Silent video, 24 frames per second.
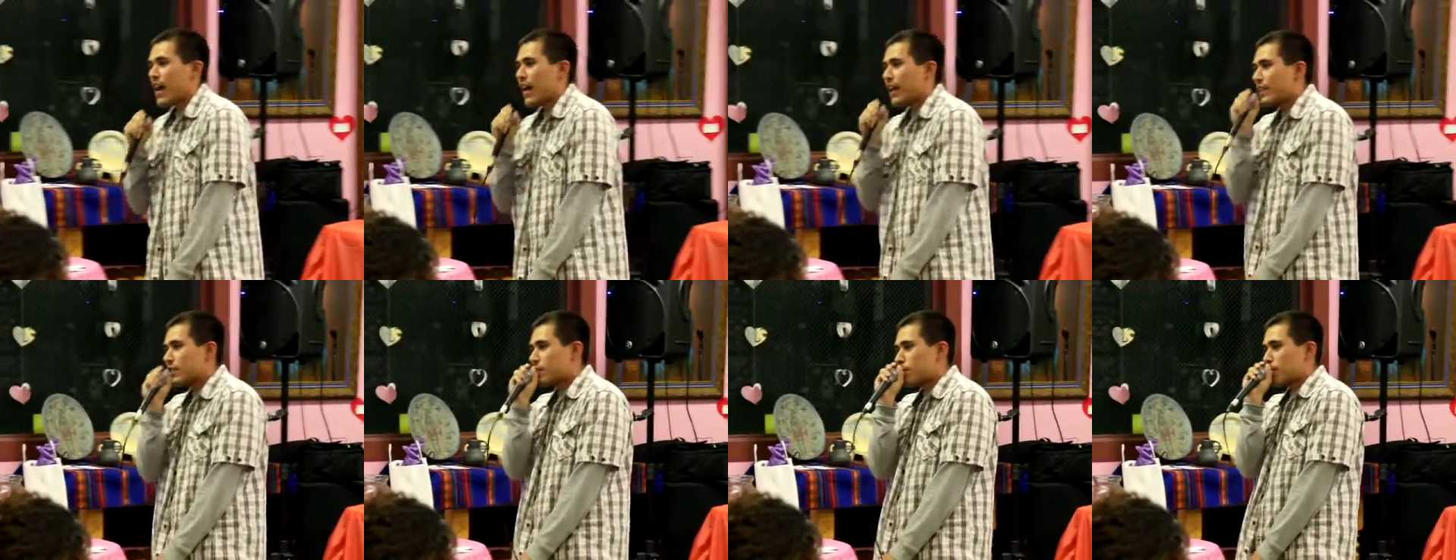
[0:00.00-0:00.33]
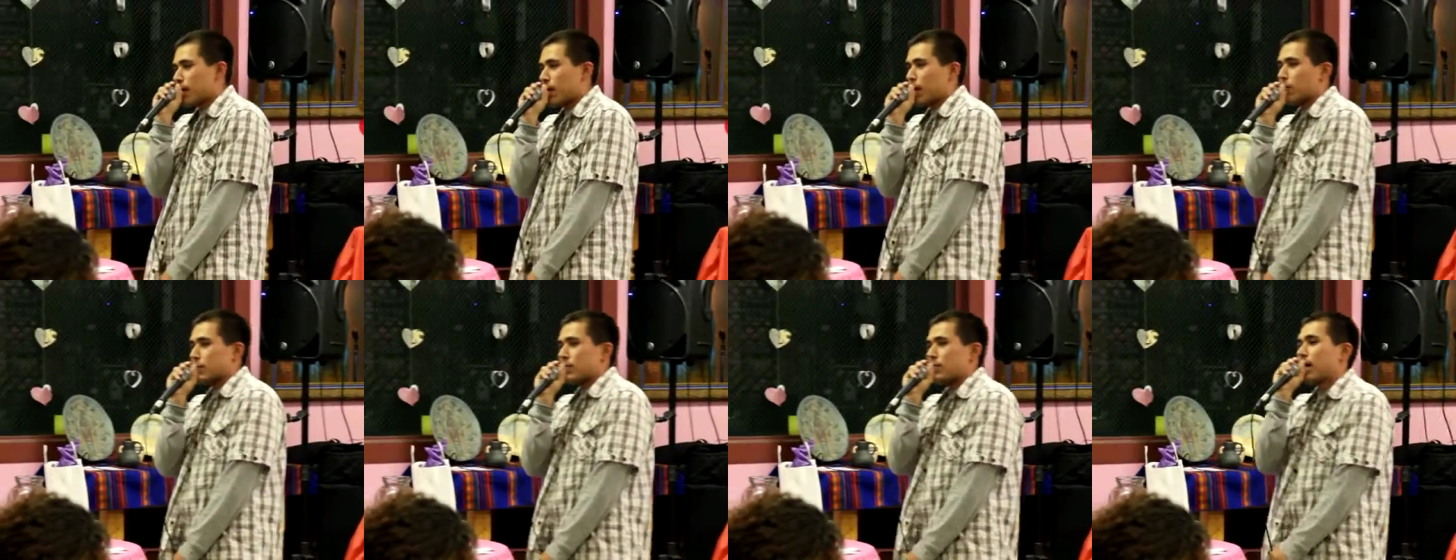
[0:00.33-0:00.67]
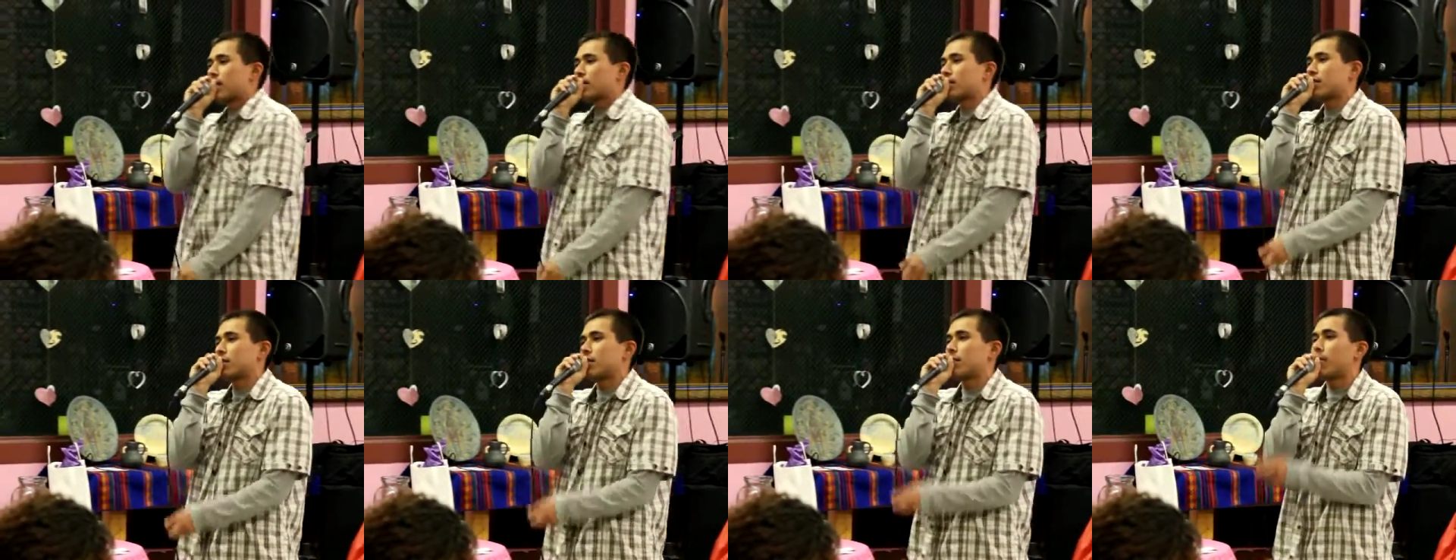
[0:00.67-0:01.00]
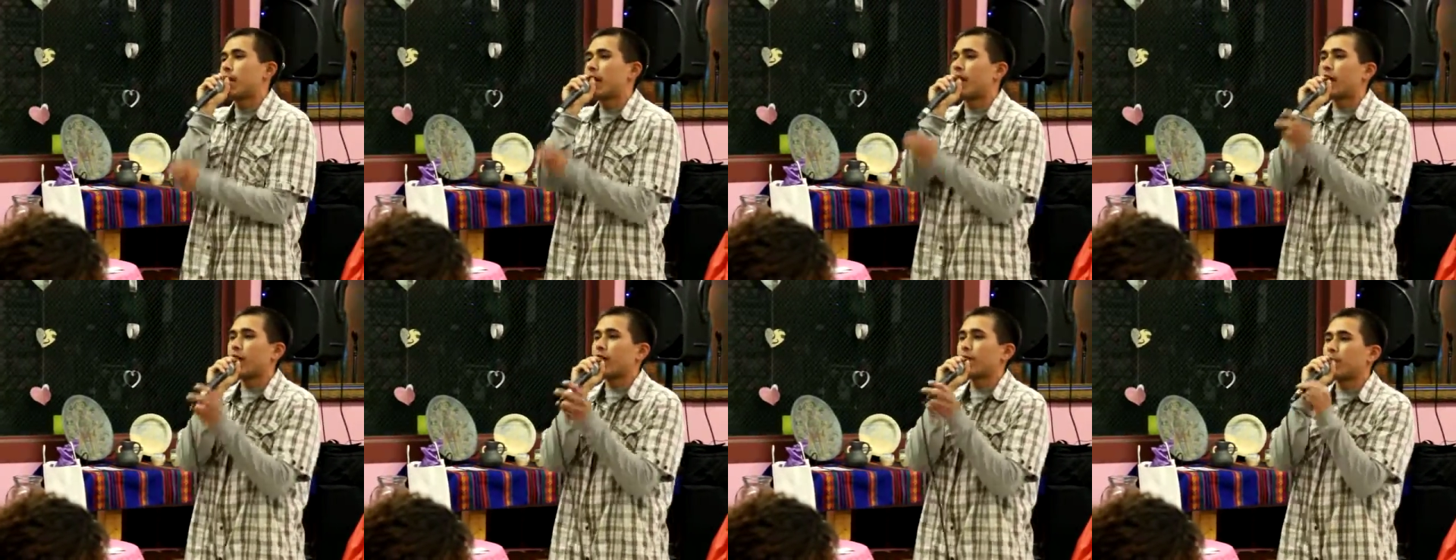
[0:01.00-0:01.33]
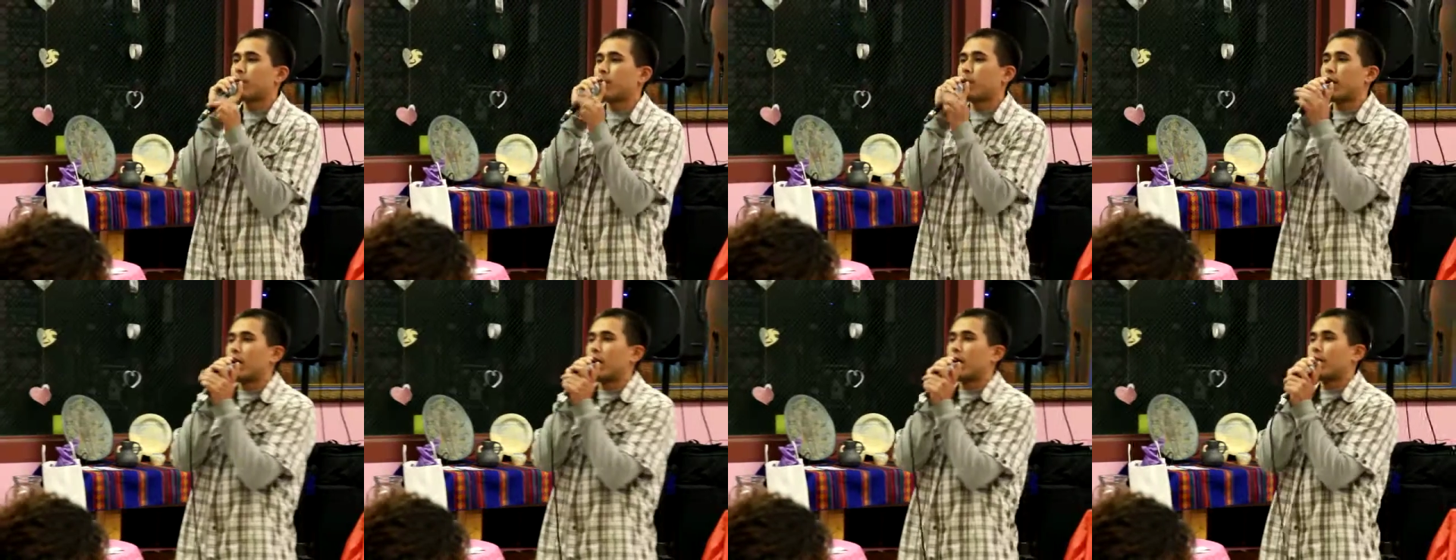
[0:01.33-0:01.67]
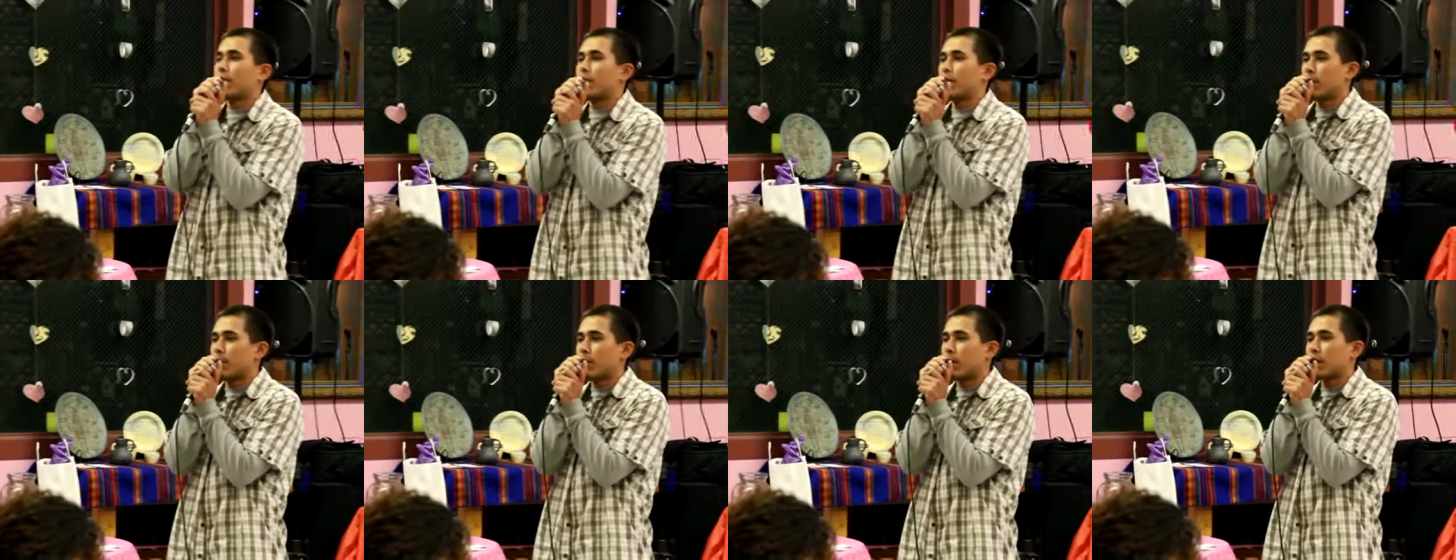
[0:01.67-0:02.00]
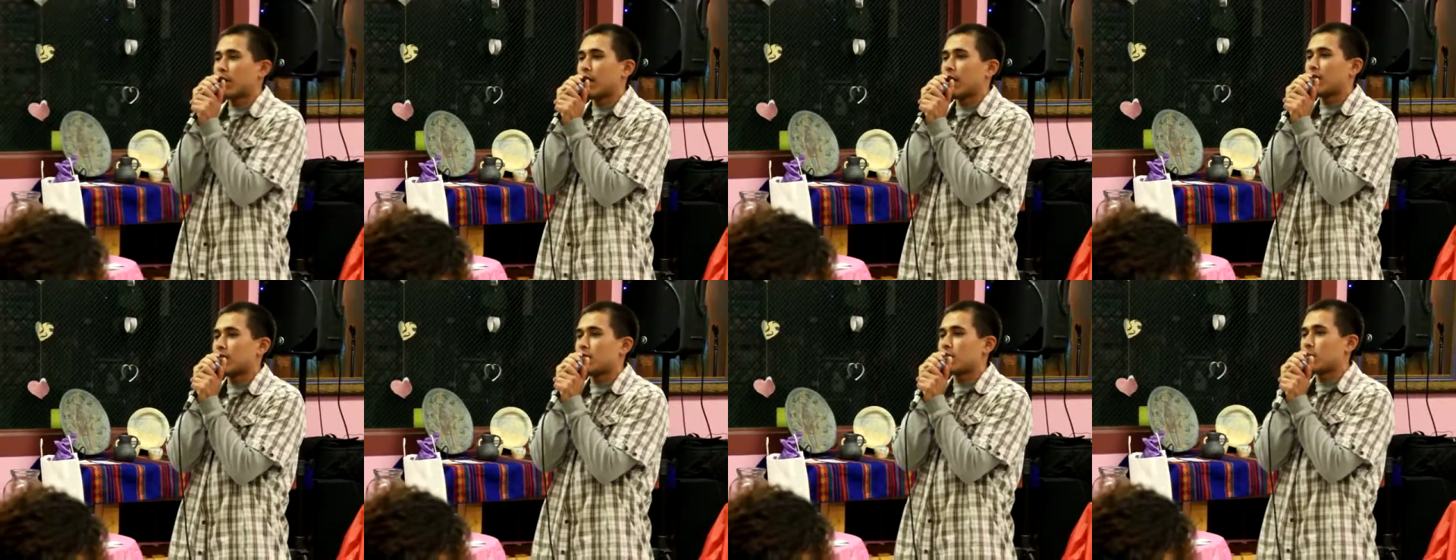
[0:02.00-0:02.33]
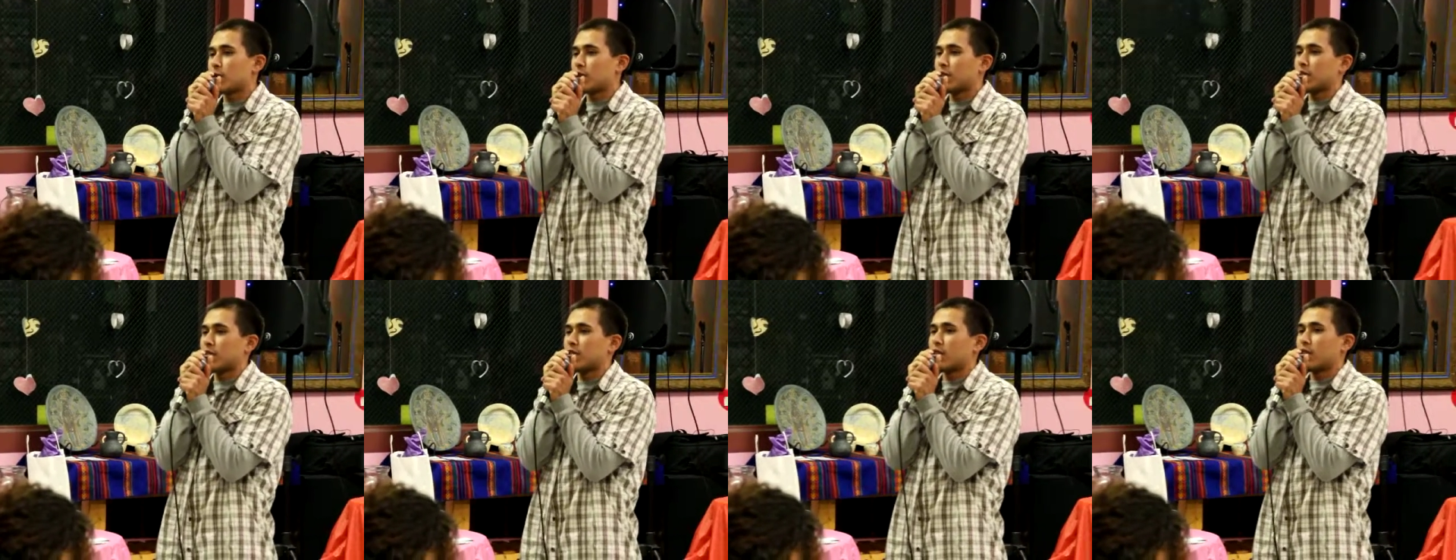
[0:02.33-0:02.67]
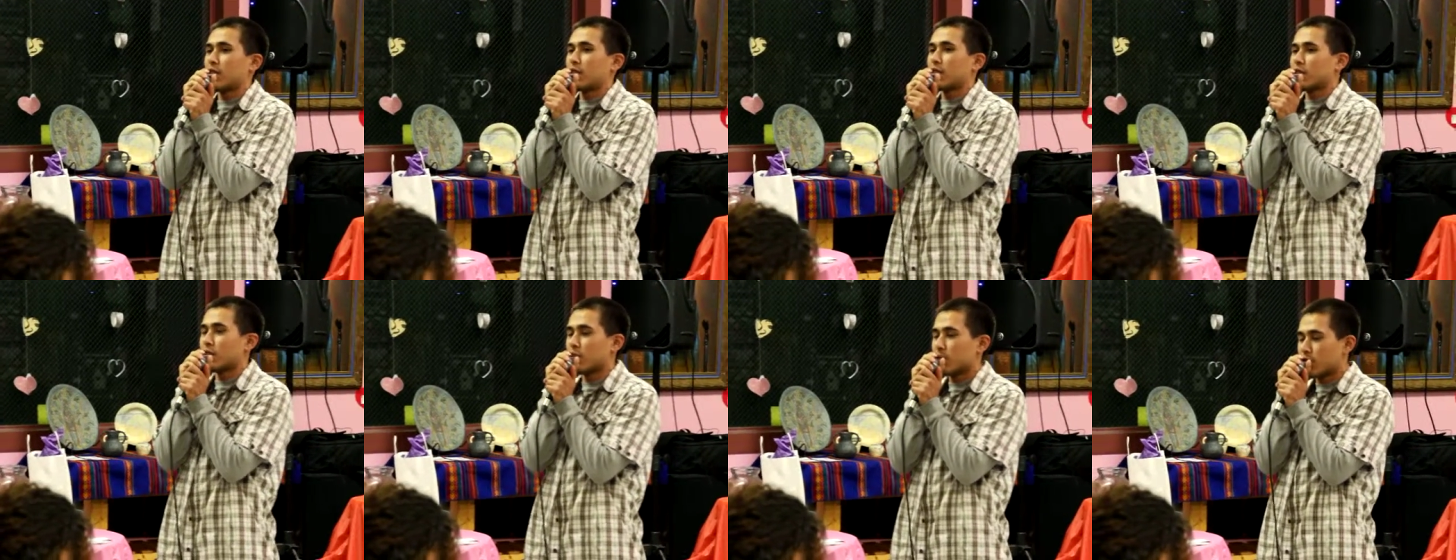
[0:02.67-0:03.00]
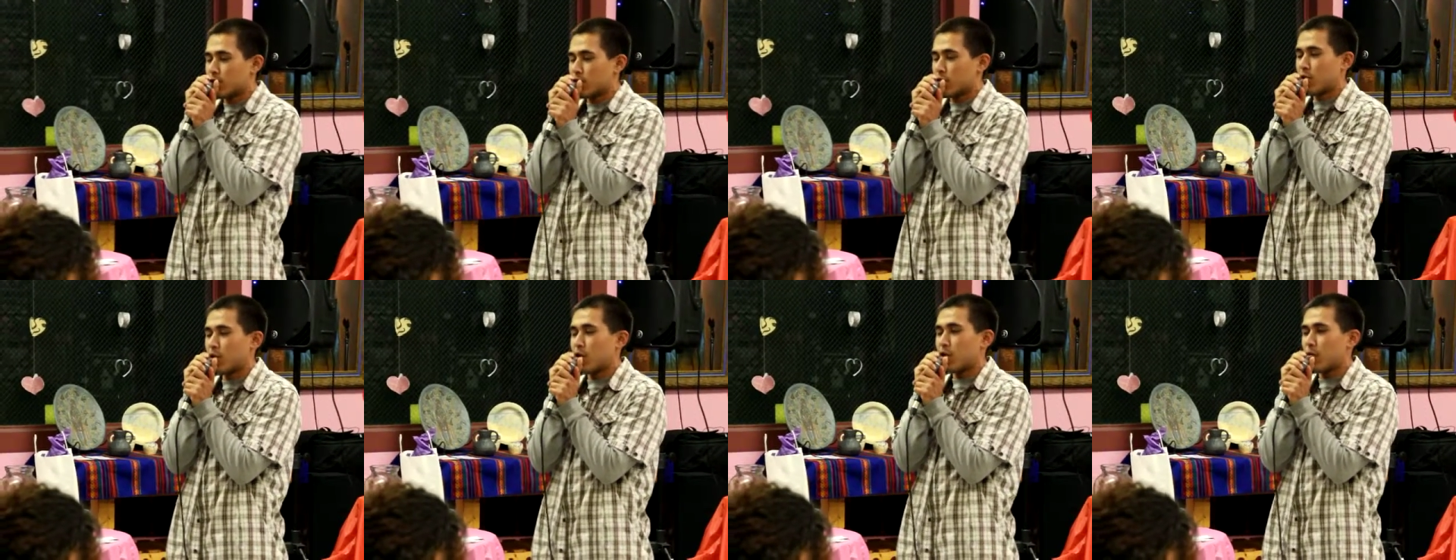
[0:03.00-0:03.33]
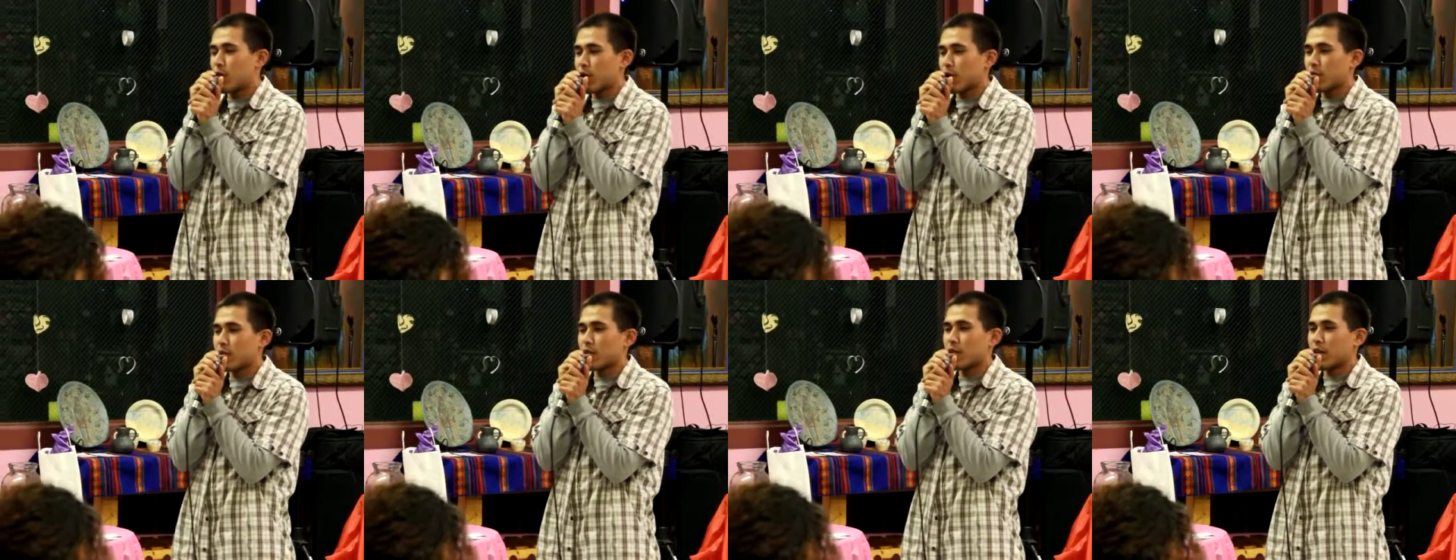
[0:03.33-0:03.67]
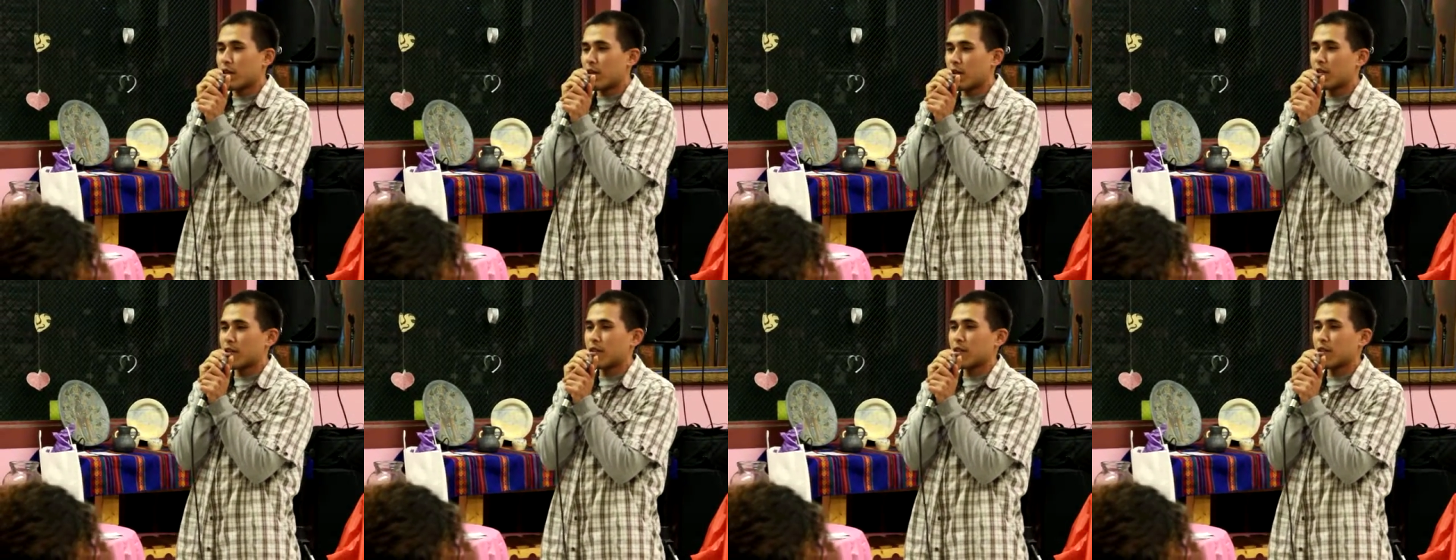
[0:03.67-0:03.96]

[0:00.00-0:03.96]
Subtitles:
This beat was actually made from a female out in Switzerland, so it was cool to work with her.